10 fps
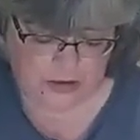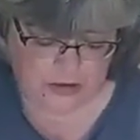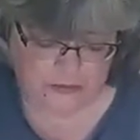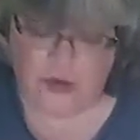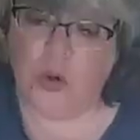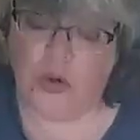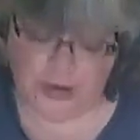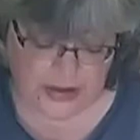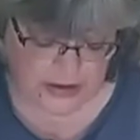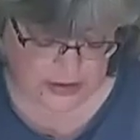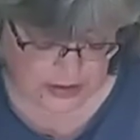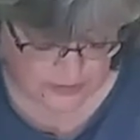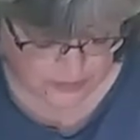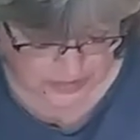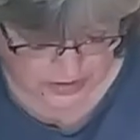If a hole in the head can
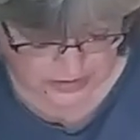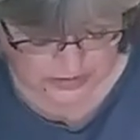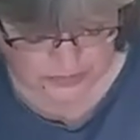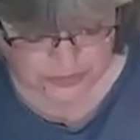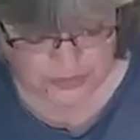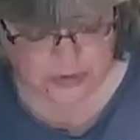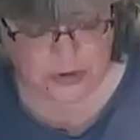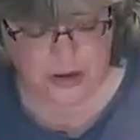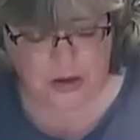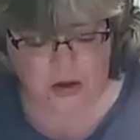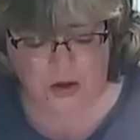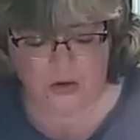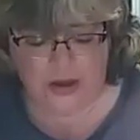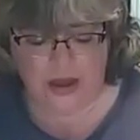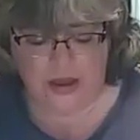ever be acceptable.
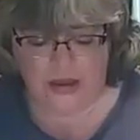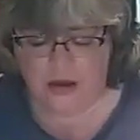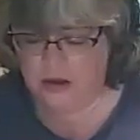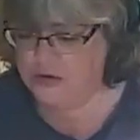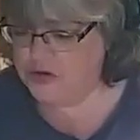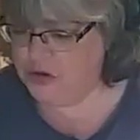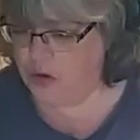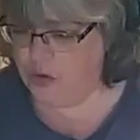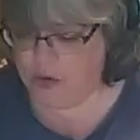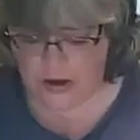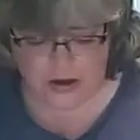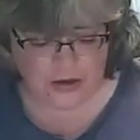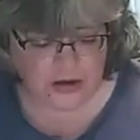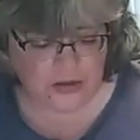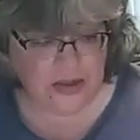Okay, so I'm
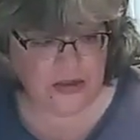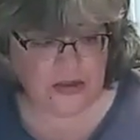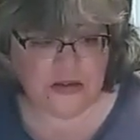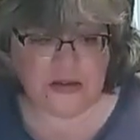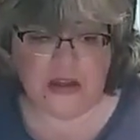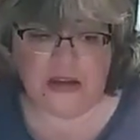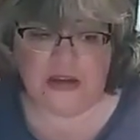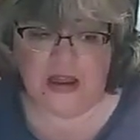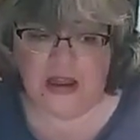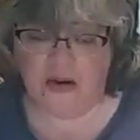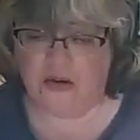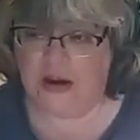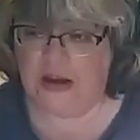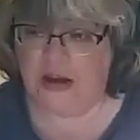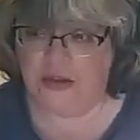going to lay these aside to air
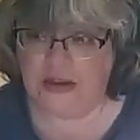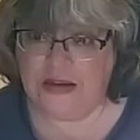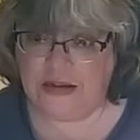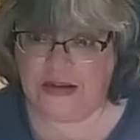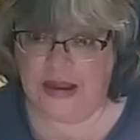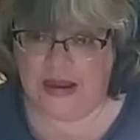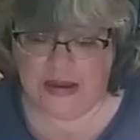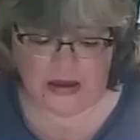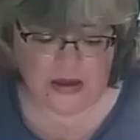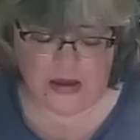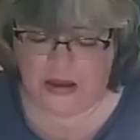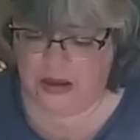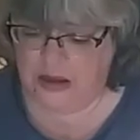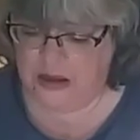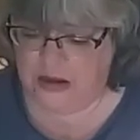dry now. These take
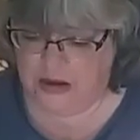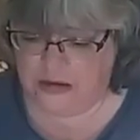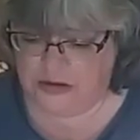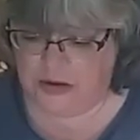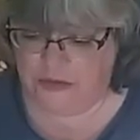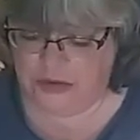several